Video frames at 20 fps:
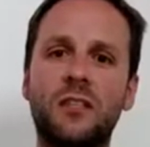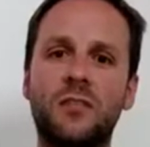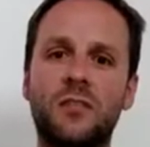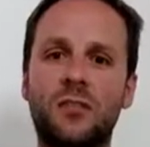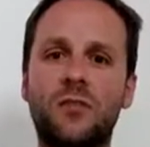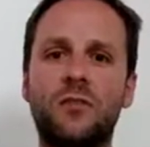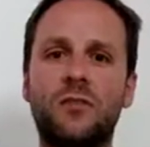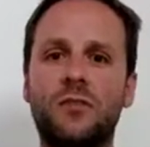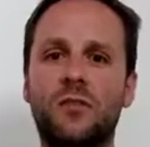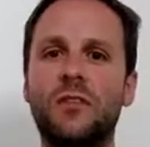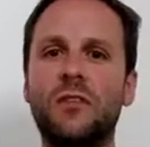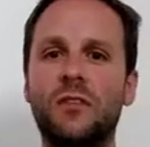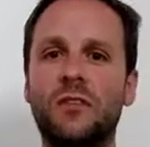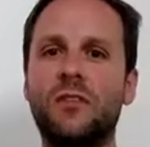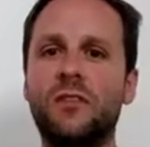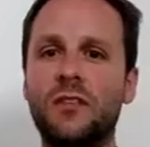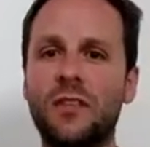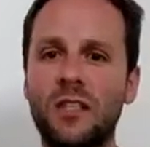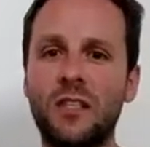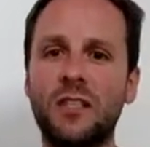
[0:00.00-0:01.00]
So
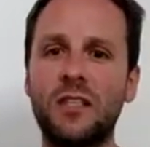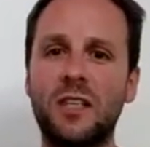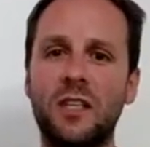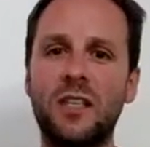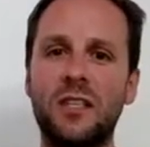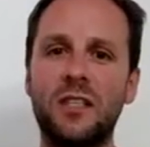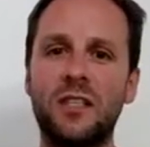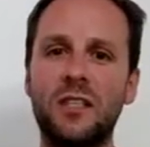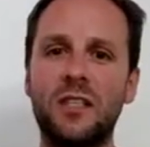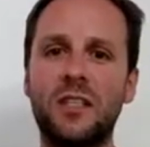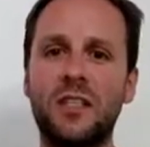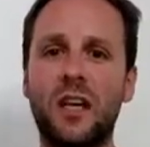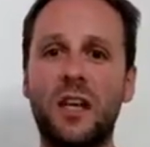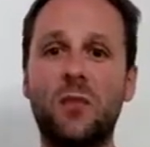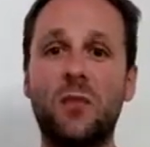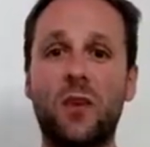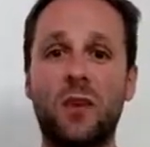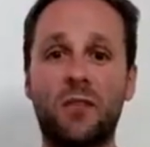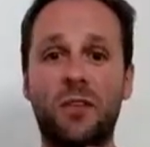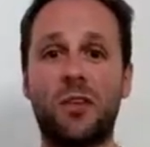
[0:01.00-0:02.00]
that's 90 days
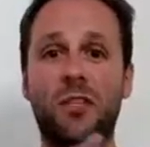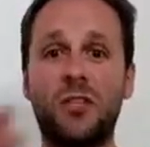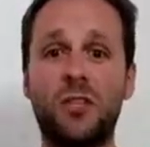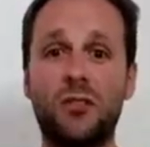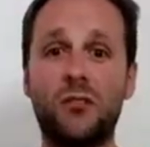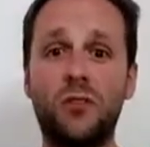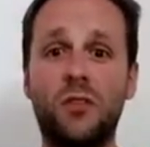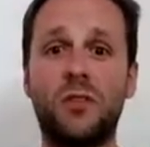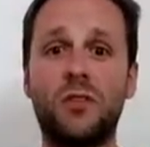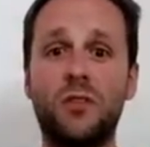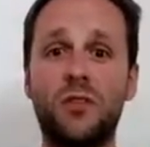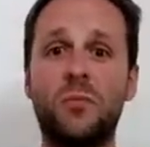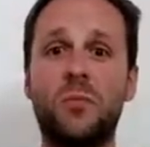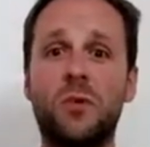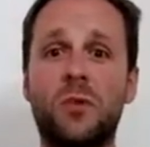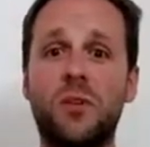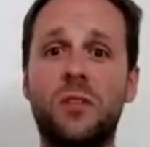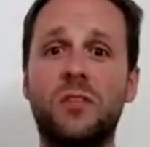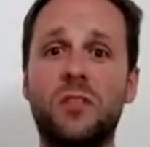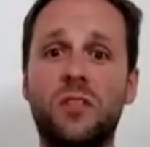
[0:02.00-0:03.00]
time when I've actually grown as a
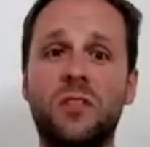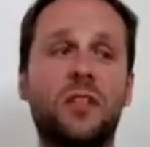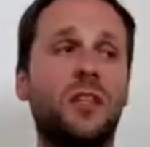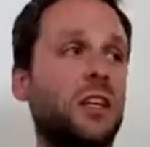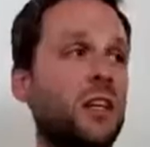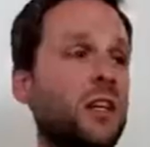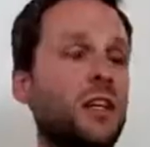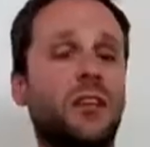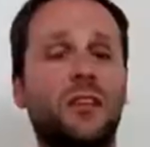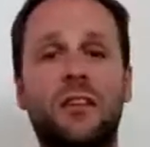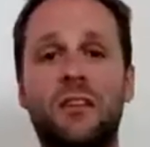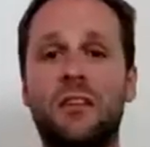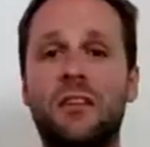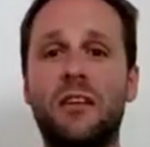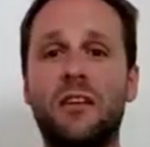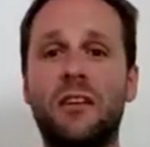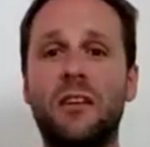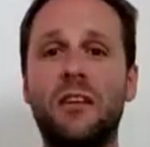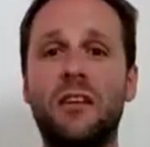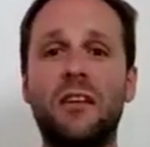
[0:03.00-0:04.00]
person, and then I
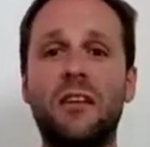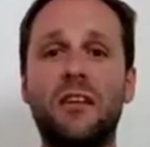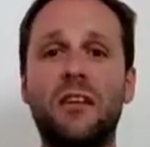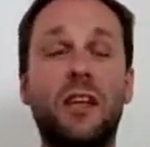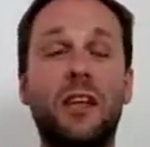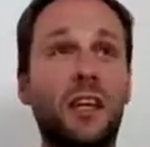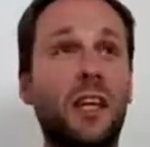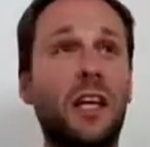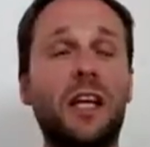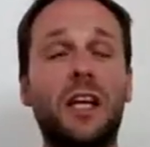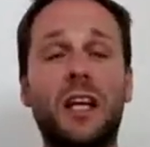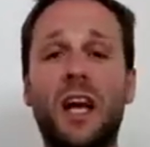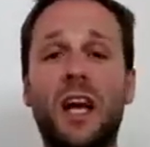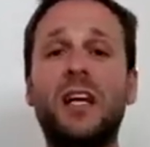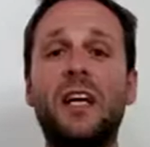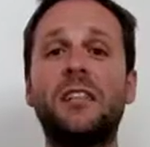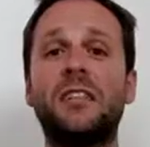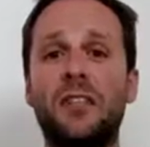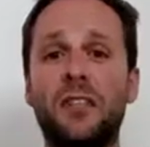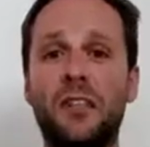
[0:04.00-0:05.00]
can
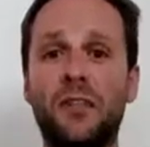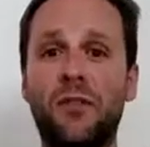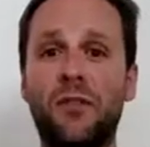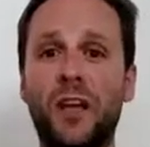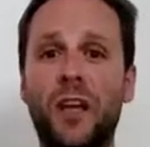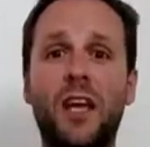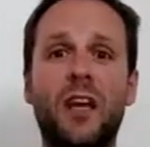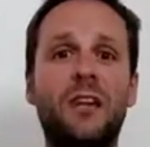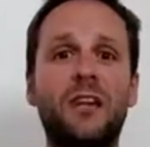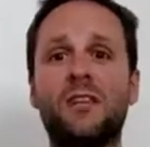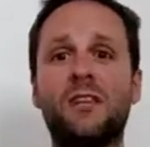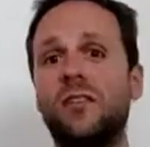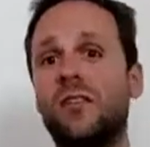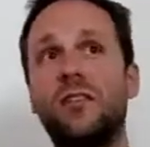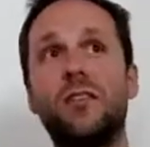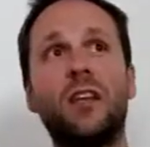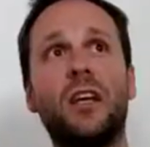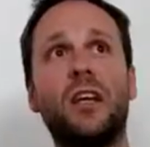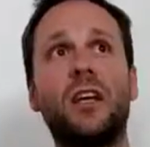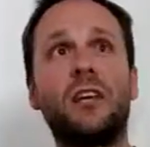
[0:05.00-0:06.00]
handle if I
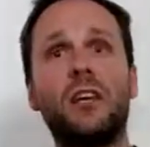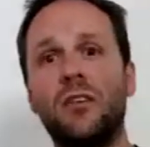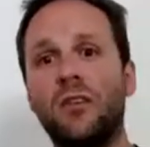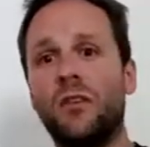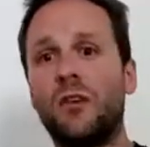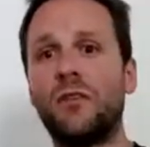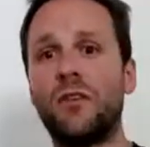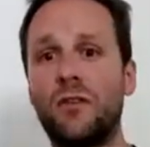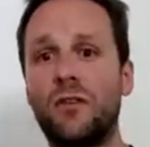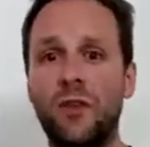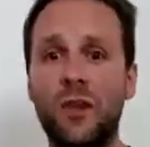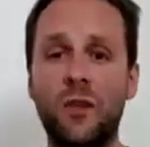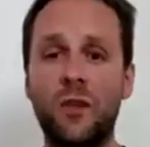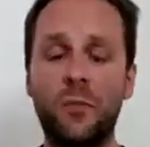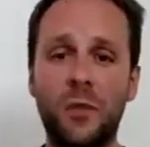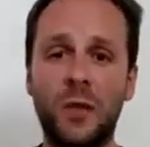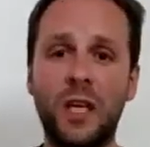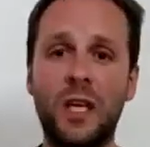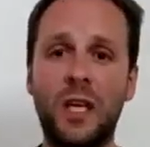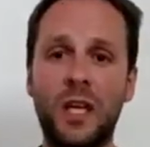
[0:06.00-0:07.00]
get, like, you know, if I fill
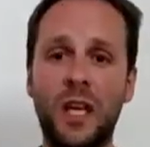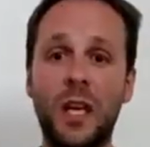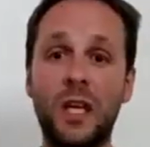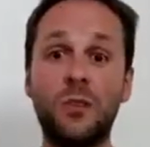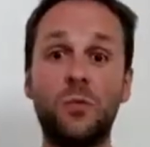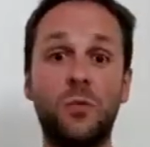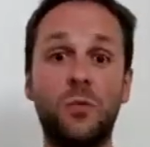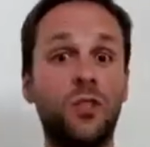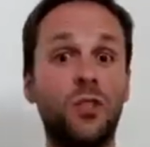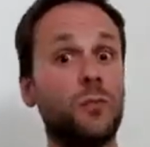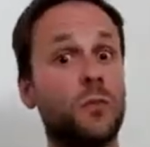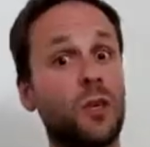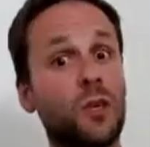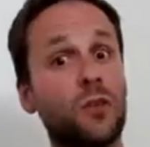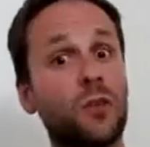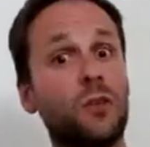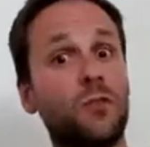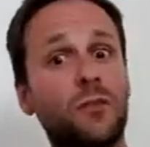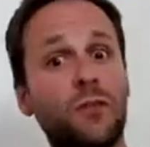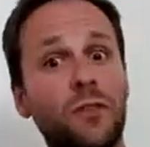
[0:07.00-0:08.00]
up BKS, which is my
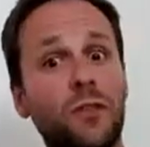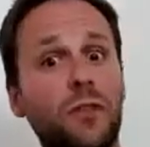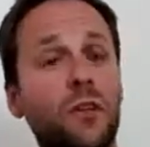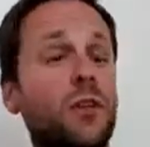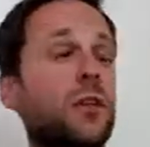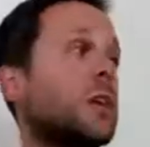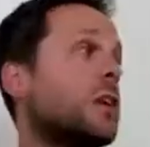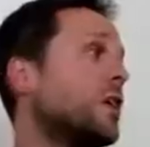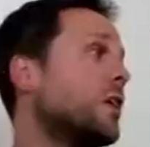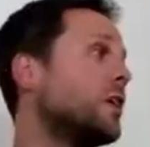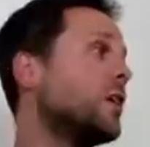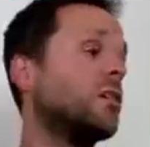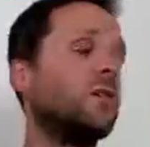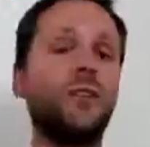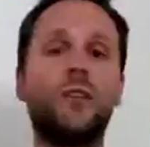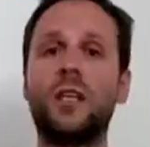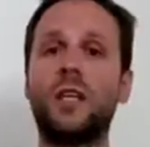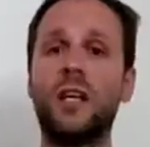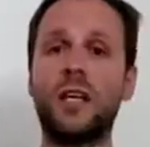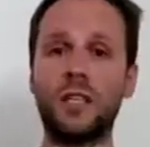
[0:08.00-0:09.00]
goal for
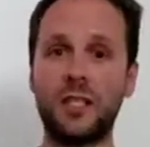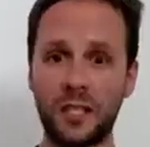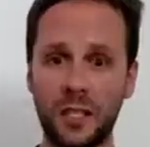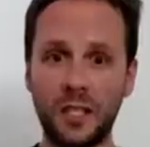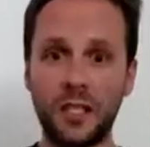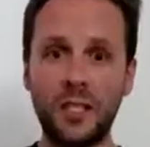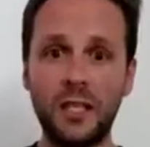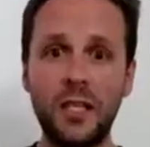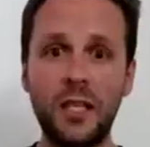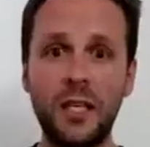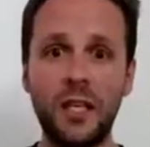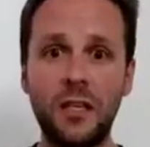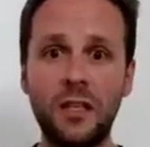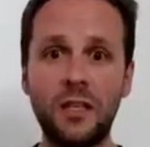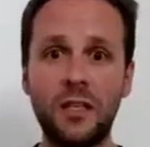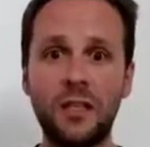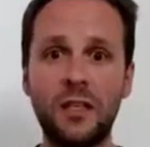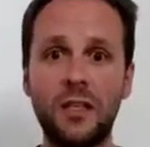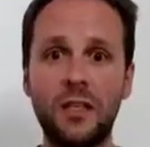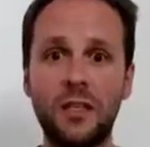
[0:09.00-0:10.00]
the next 90
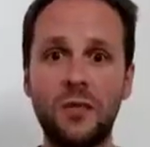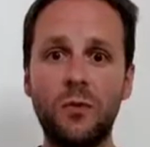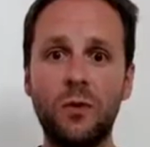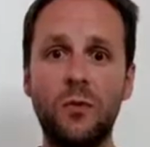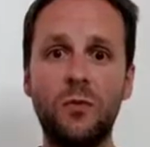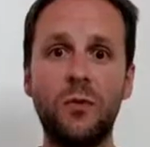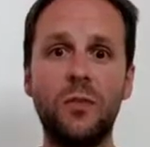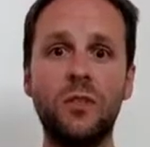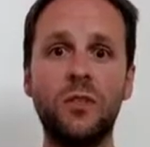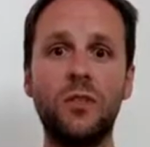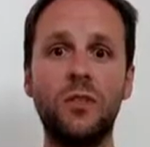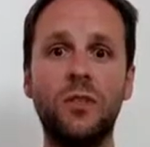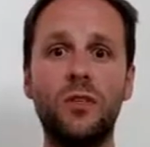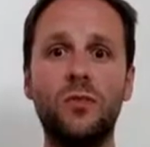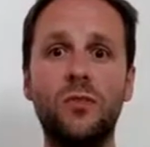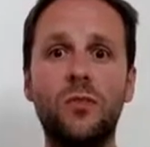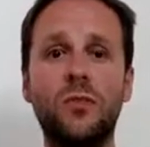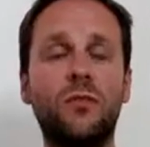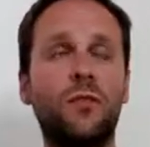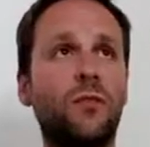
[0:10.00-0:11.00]
days, that's what I'm going to
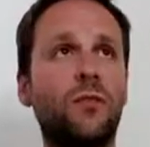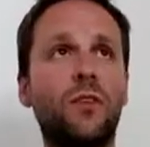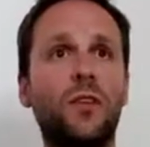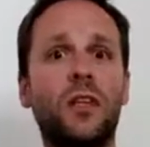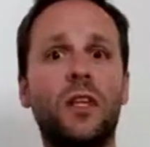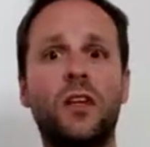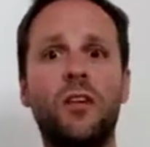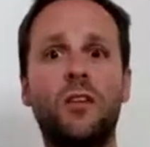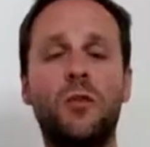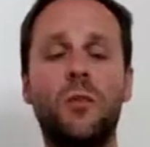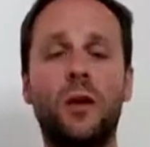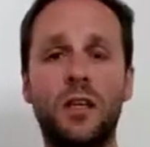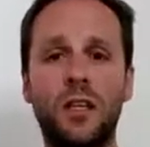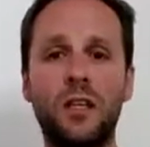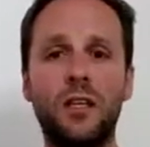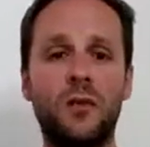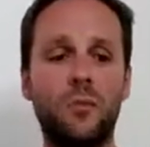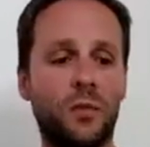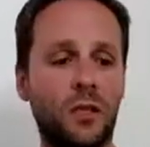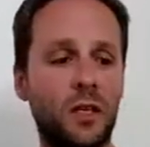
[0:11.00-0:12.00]
do. If I fill that up, I
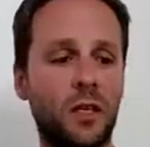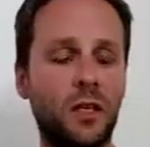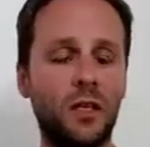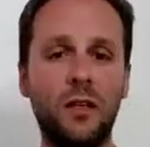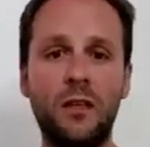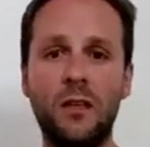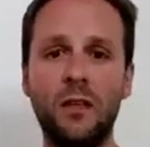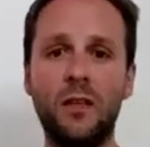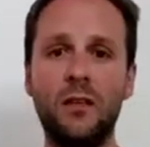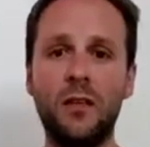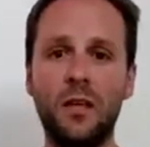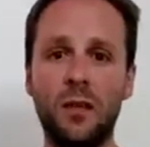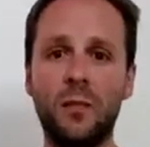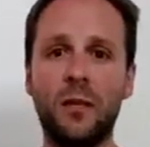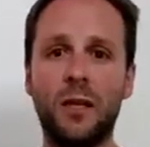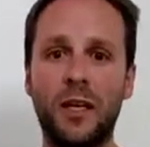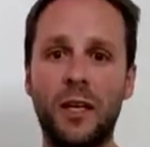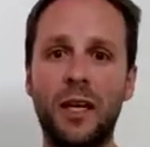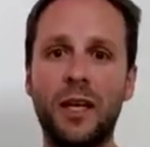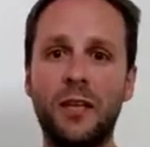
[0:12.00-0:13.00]
need to be
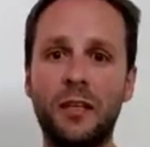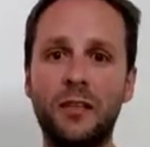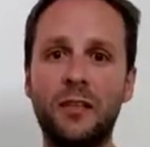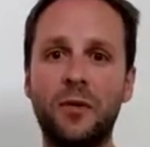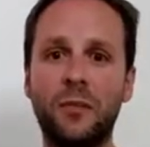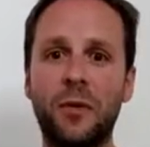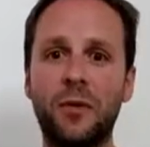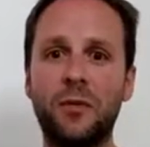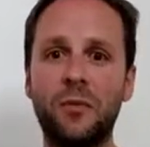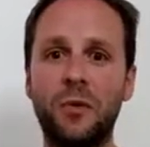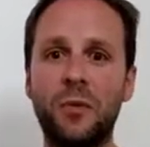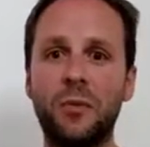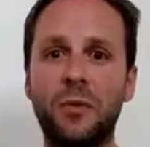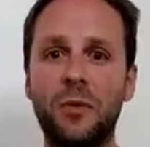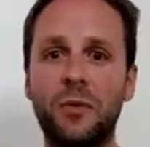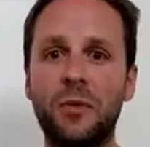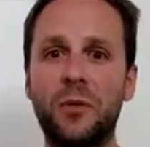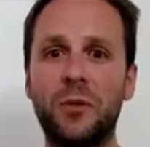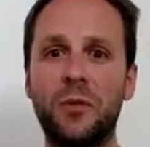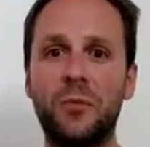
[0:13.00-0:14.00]
able to handle the amount of people
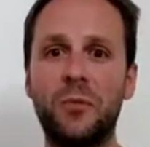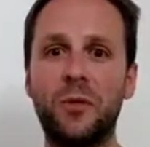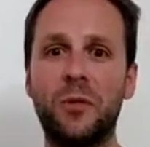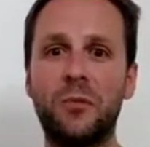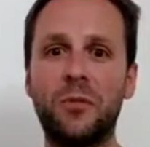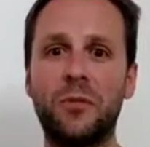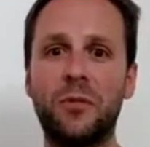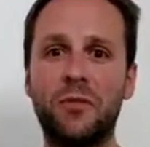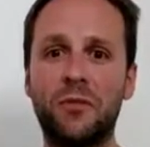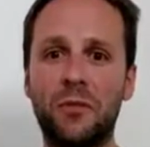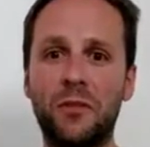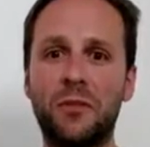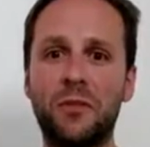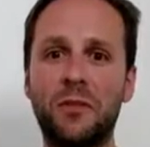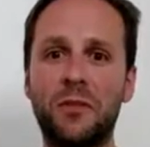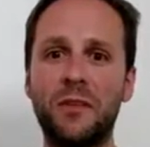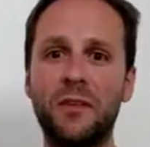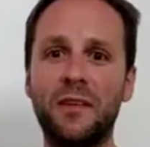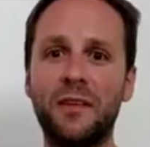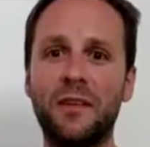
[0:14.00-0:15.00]
who are going to be coming
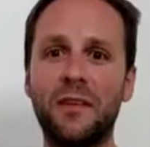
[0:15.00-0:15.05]
through.